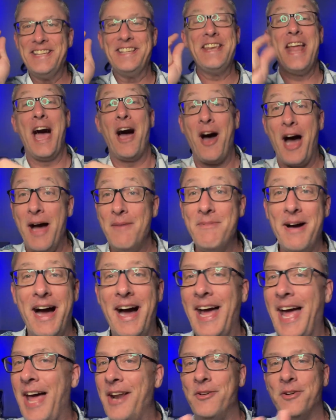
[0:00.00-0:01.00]
Now,
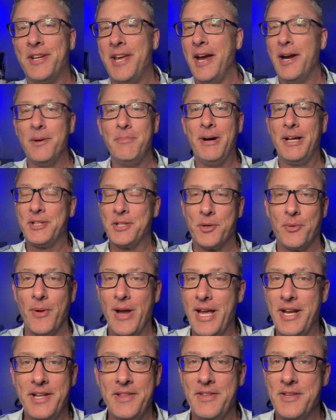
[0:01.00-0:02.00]
I don't care about the
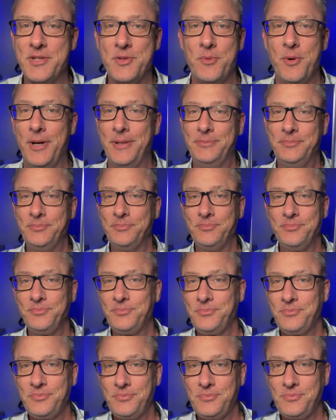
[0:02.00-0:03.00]
grade in this one.
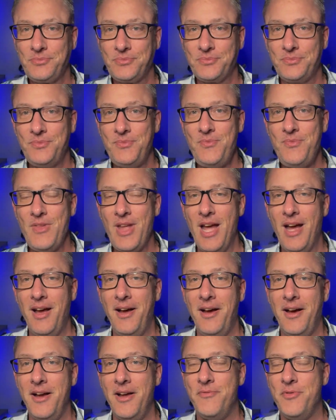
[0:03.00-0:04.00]

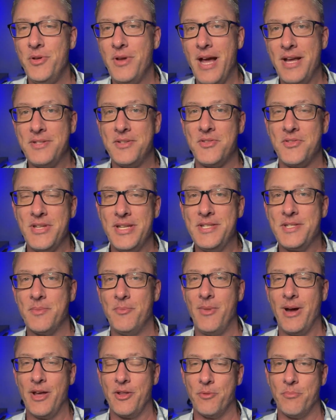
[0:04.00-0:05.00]
If you guys have seen
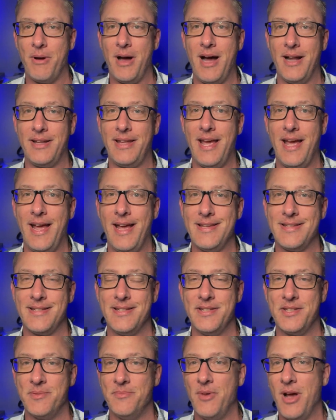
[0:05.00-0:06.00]
some of my other podcasts
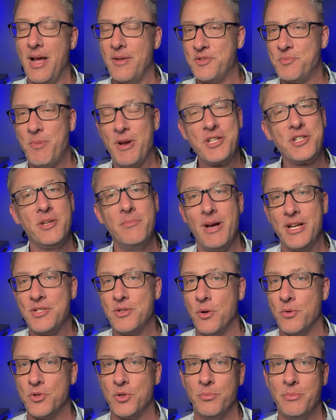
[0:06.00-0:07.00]
and some, especially my
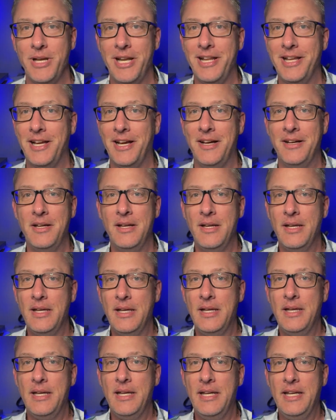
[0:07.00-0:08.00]
social media,
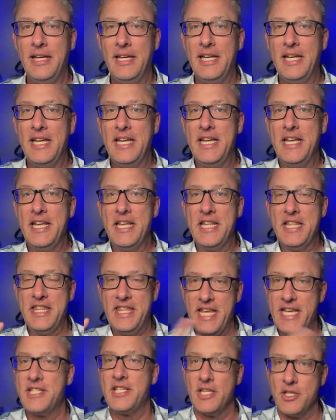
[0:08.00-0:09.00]

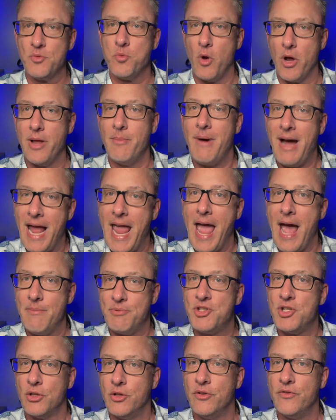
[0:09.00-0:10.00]
this is one of my
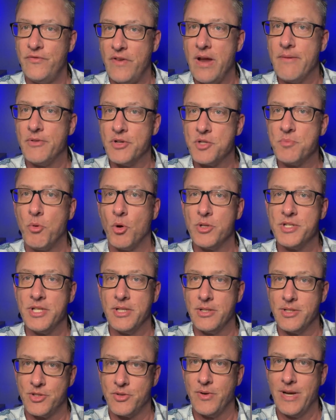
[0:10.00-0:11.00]
absolute favorite Sports
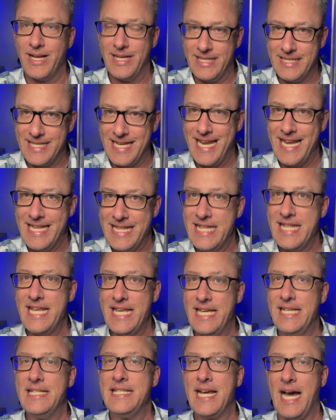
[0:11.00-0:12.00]
Illustrateds in
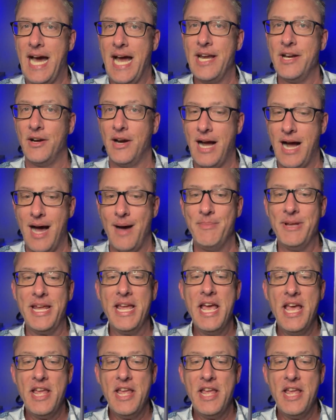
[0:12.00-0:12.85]
the entire hobby.